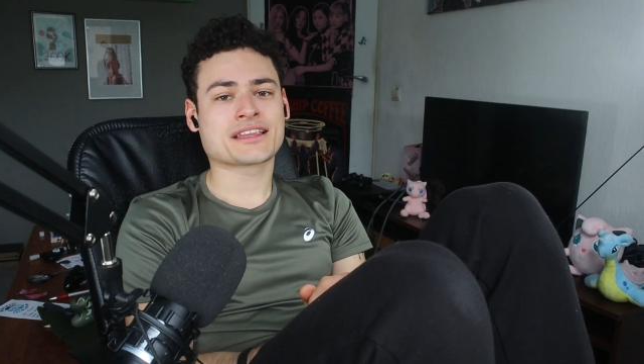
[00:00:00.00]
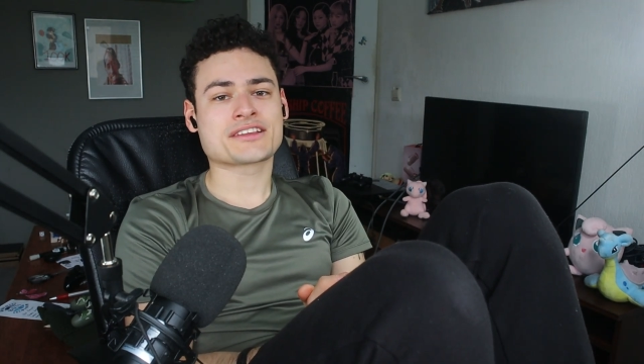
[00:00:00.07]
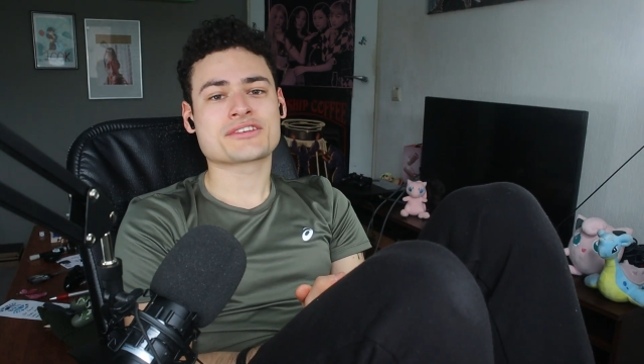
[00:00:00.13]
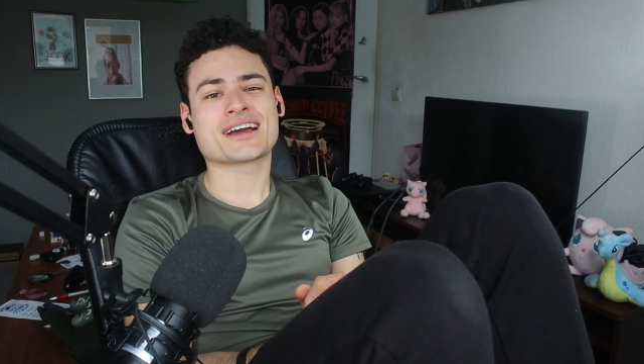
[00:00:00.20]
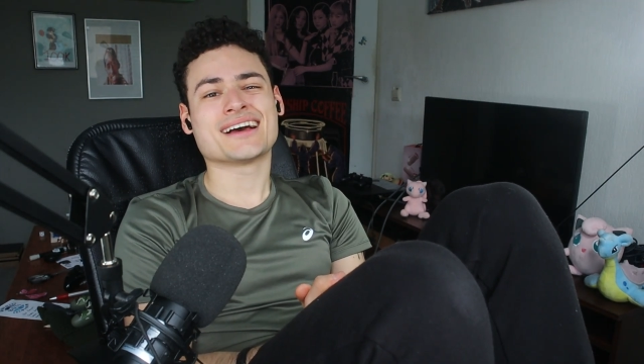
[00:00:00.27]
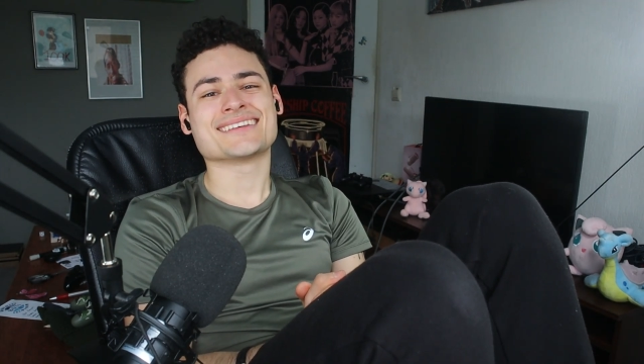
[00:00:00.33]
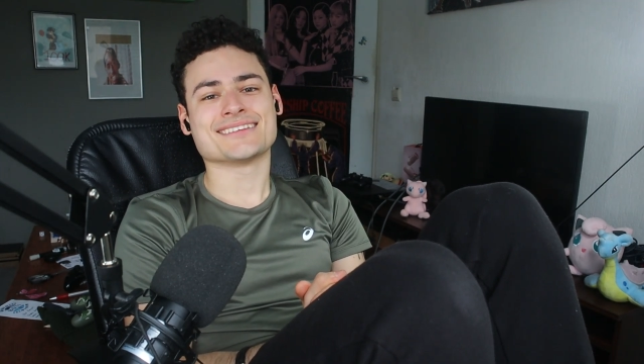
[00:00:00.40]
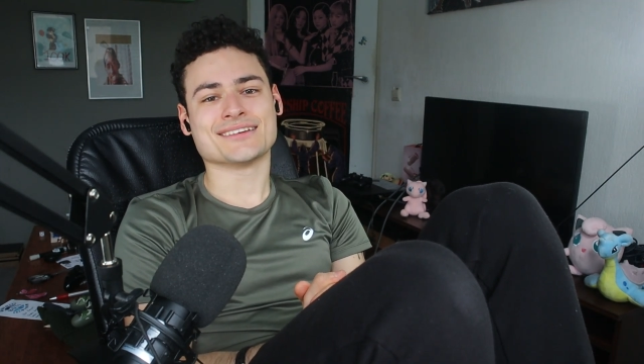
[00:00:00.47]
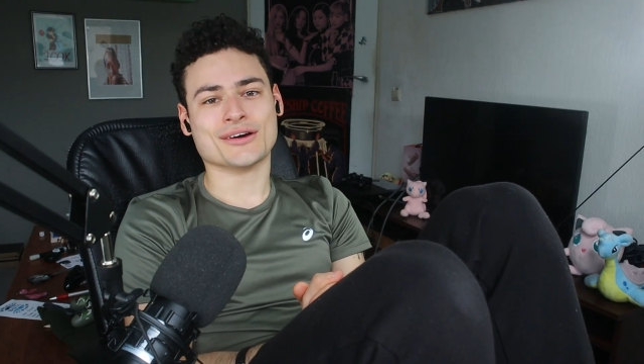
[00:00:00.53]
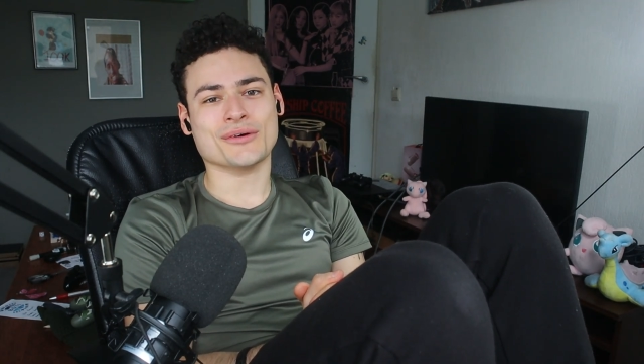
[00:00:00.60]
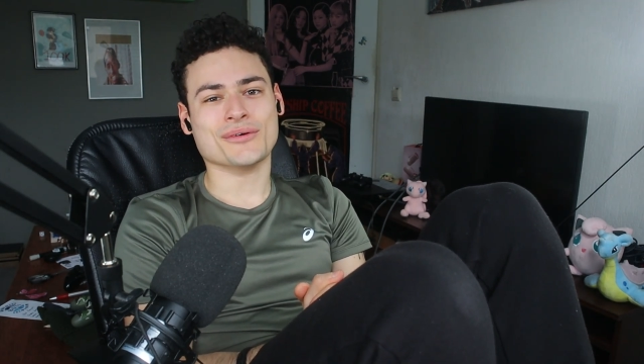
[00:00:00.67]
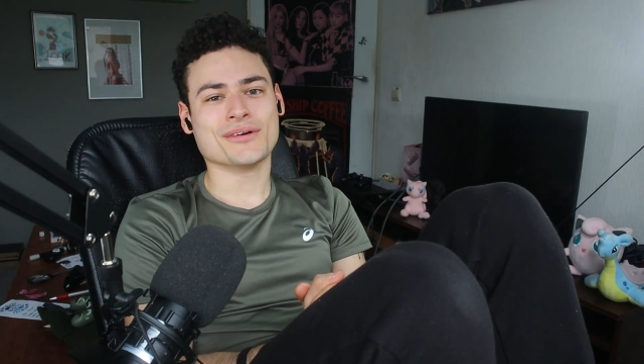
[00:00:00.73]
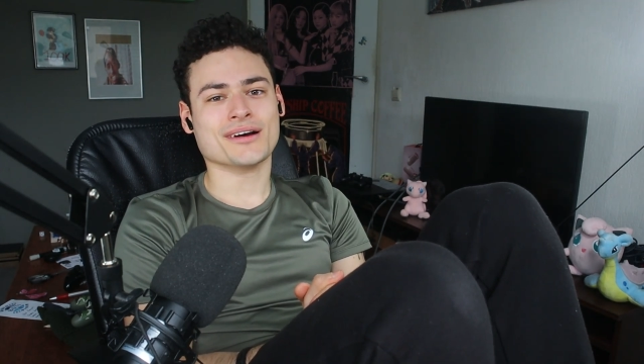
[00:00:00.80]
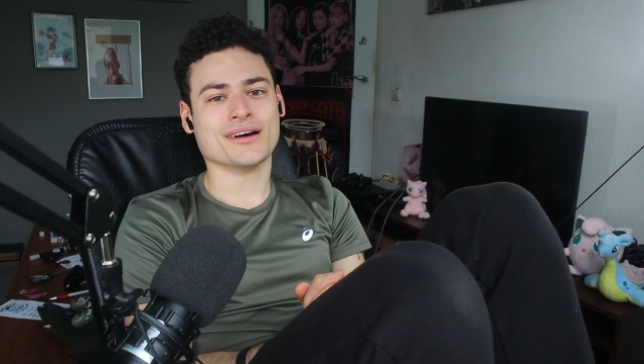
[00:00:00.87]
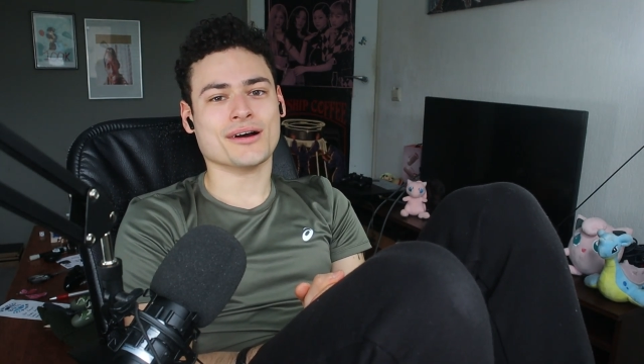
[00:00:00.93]
let you guys
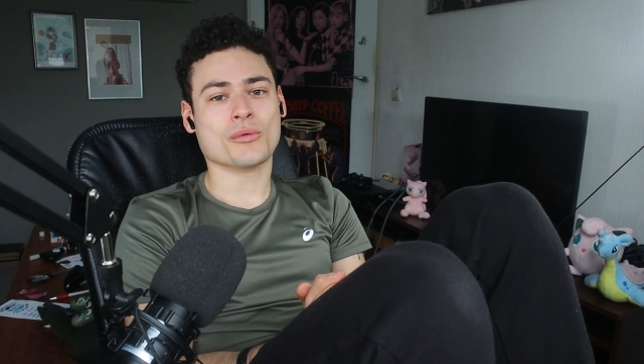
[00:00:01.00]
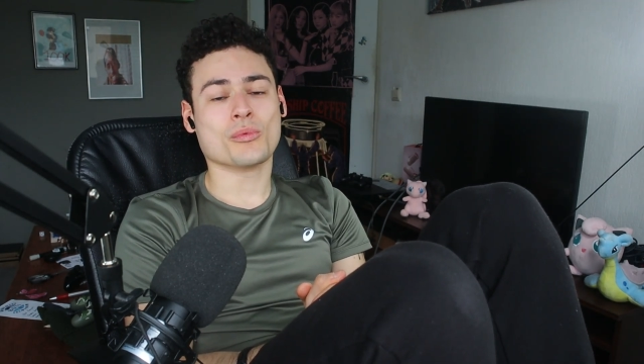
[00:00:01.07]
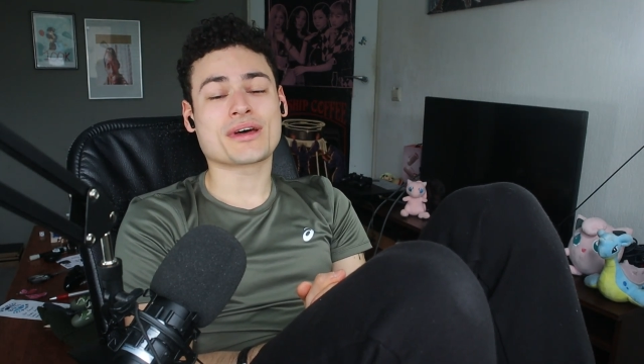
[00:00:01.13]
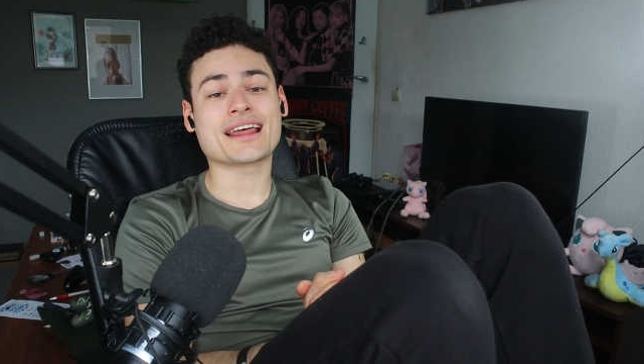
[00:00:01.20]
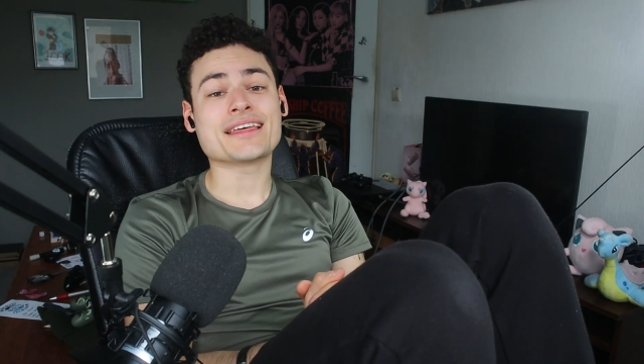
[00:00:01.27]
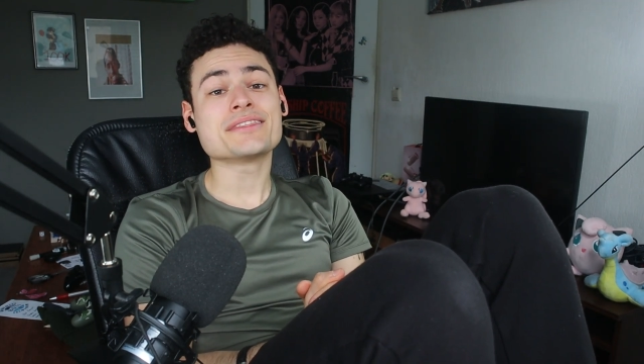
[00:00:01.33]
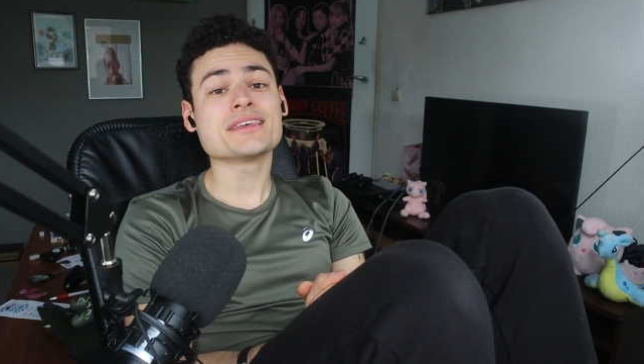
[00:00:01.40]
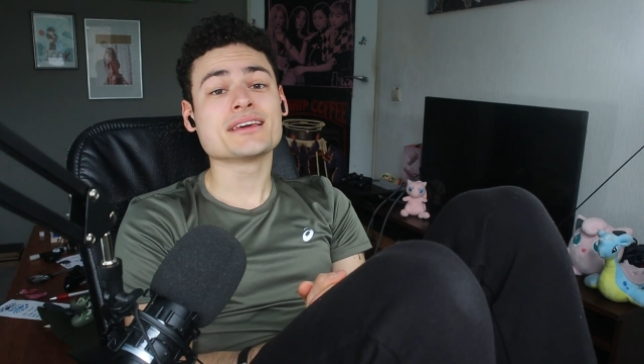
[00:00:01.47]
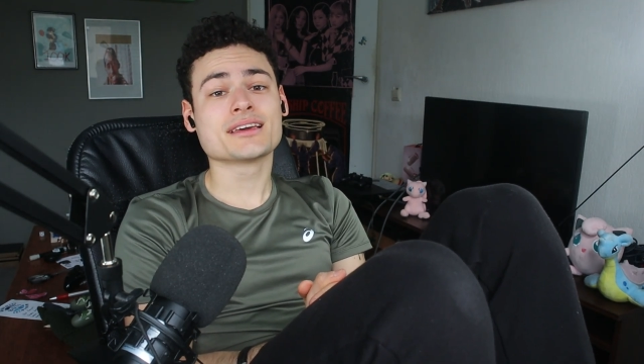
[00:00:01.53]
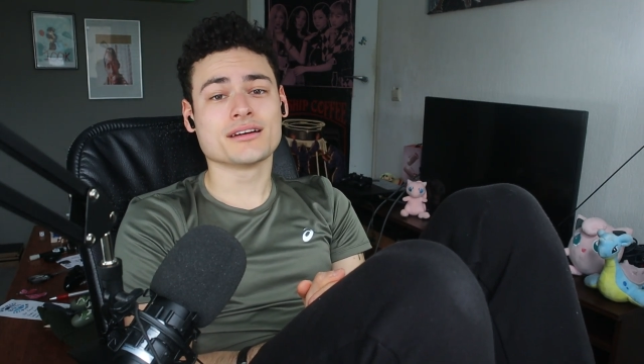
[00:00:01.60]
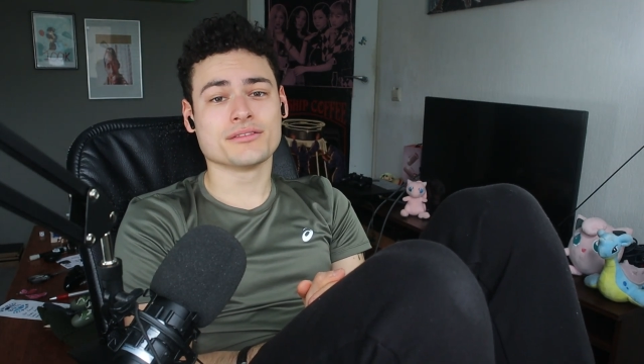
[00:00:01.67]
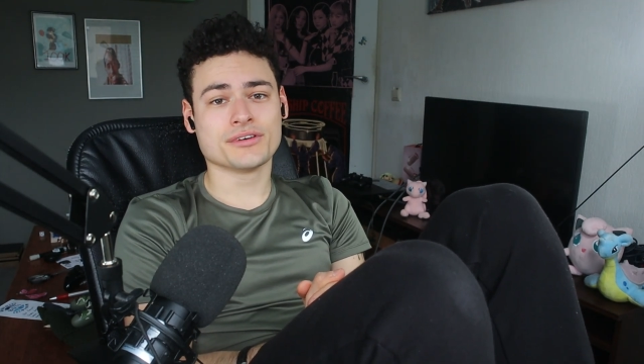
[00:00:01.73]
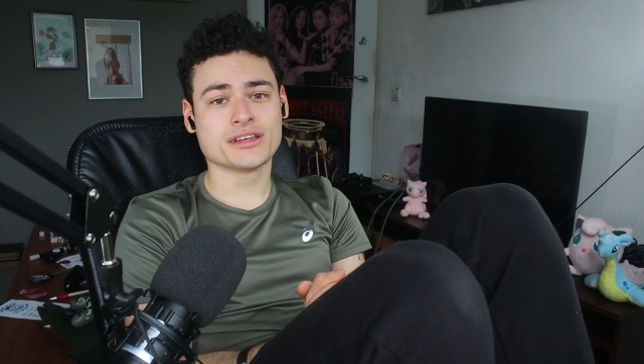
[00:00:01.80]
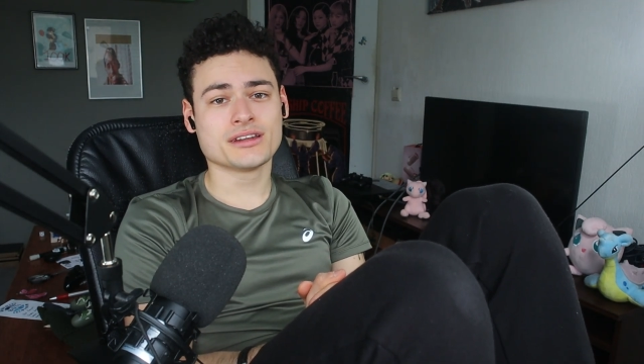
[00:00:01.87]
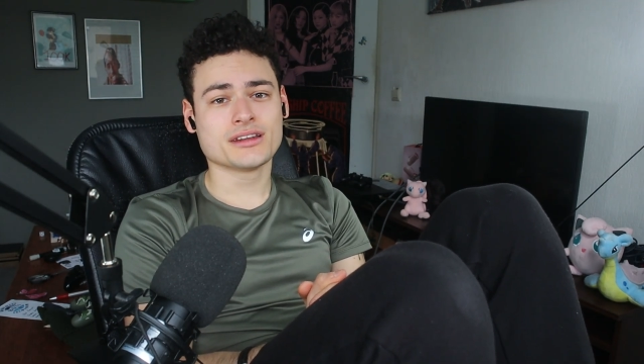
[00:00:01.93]
know what I think
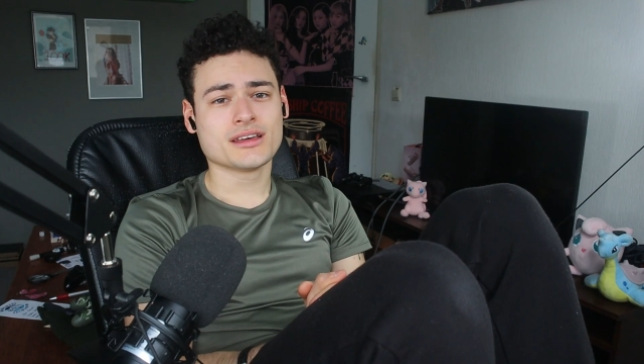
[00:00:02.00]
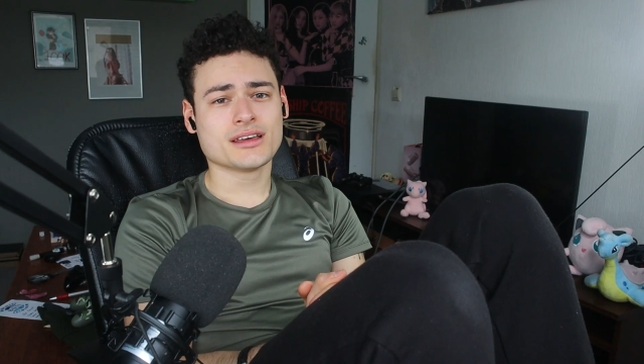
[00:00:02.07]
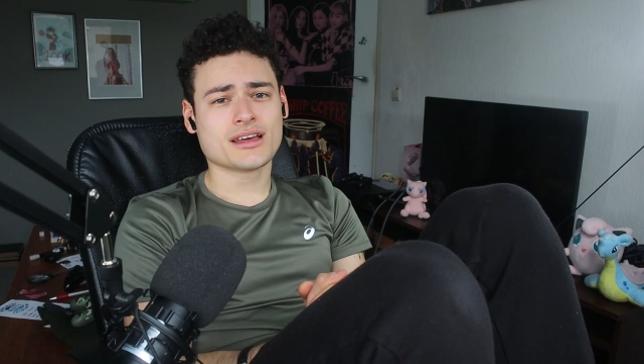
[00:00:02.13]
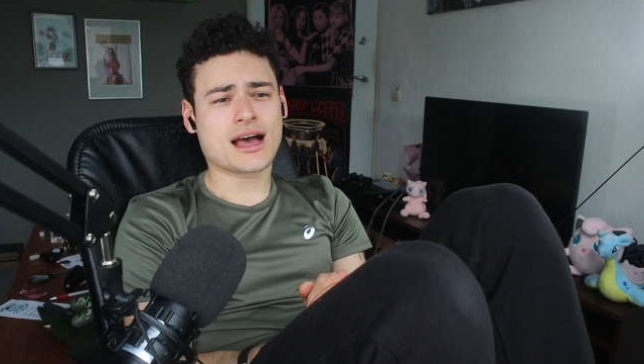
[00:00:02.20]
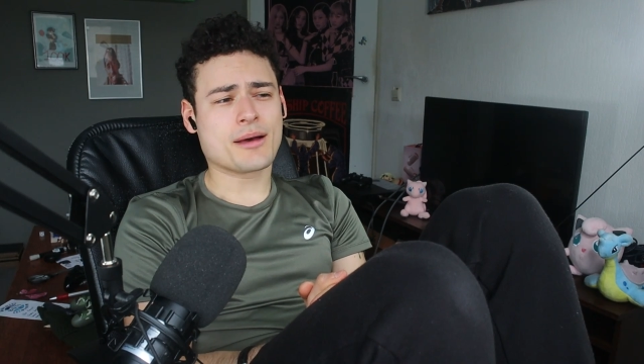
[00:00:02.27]
of it.